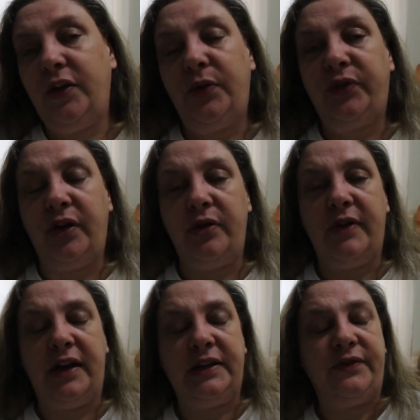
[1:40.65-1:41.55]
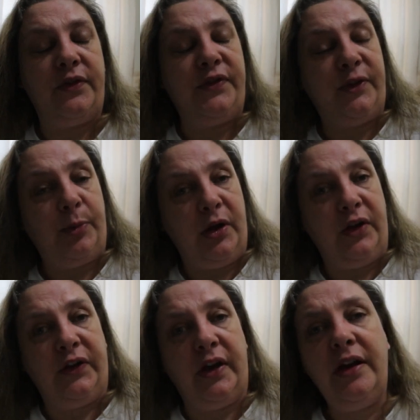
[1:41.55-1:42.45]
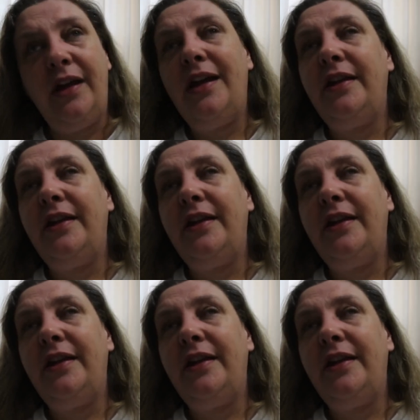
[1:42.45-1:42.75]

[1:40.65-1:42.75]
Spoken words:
who's the only relative of this person.